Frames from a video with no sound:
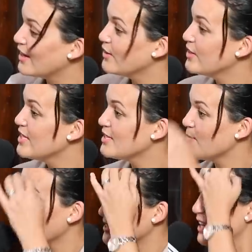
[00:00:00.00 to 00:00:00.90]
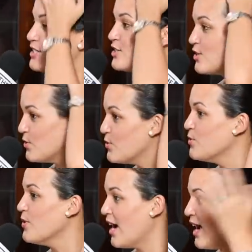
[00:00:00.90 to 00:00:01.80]
I don't oh, need to be oh, oh, attached oh, to who
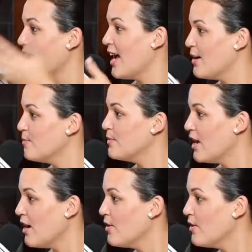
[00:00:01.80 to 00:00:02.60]
yeah, I am yeah, now.